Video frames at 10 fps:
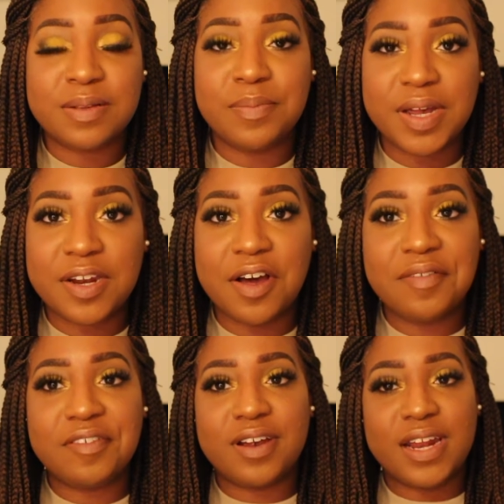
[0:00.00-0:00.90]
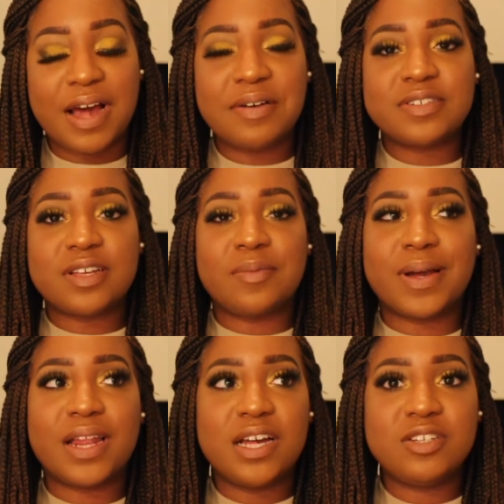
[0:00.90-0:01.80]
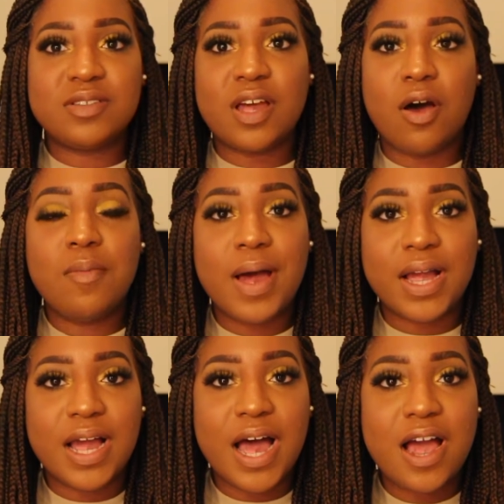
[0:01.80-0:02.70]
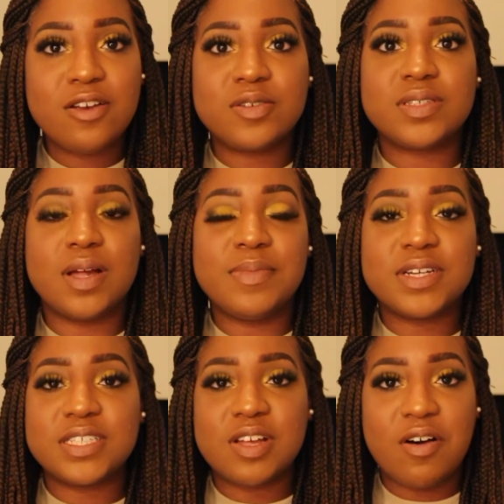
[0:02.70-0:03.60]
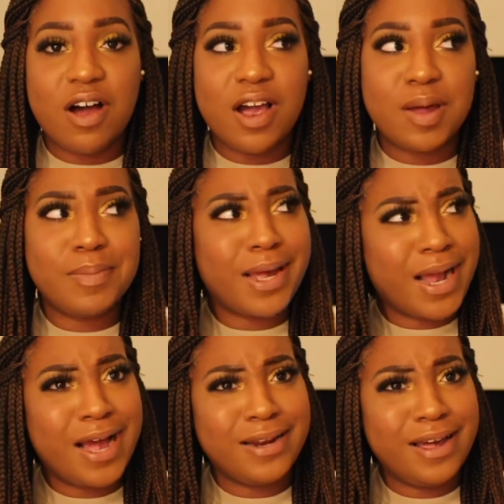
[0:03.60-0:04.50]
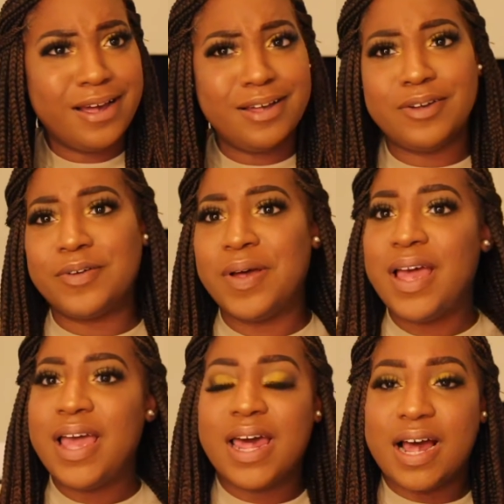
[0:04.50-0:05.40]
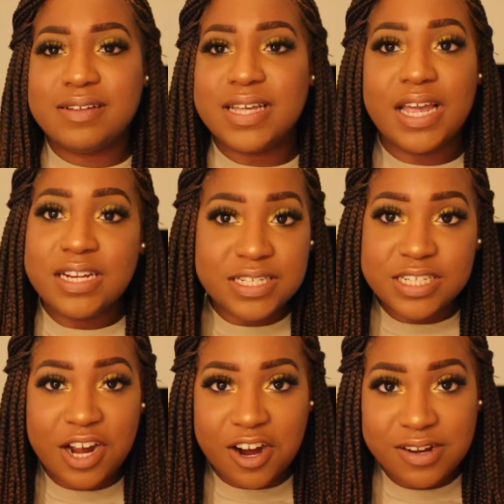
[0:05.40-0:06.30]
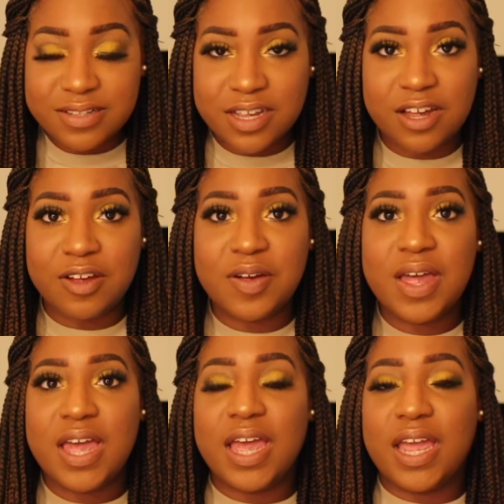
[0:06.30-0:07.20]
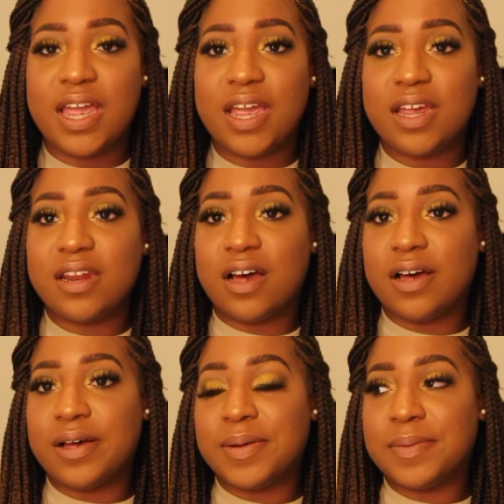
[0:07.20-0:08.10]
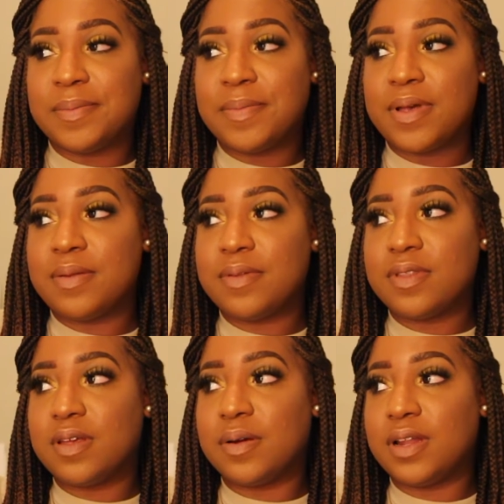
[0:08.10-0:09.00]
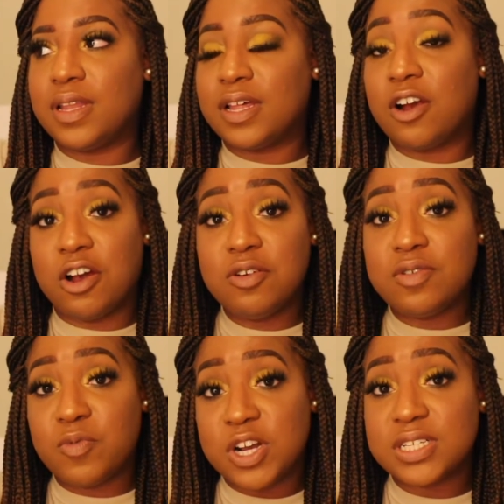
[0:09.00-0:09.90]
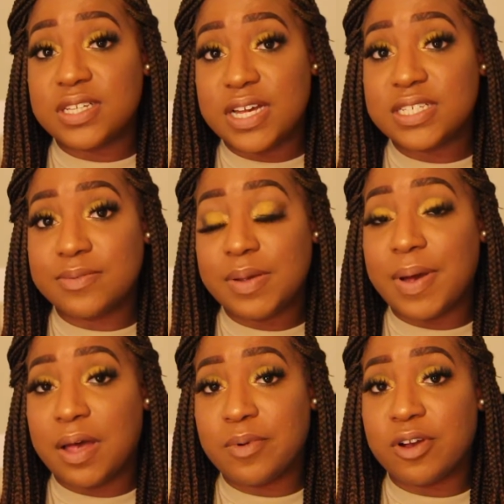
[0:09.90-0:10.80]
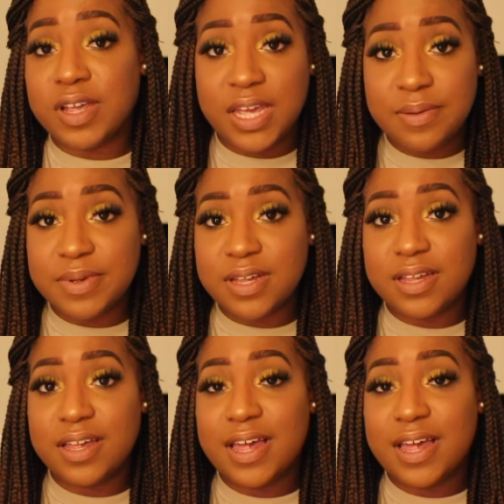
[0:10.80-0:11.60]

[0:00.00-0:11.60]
to bend over, and I was on my client, she was like, oh my God, your stomach is so hard. I'm like, I know. I was like, it doesn't hurt though. And the girl who works next to me, my homegirl Kima,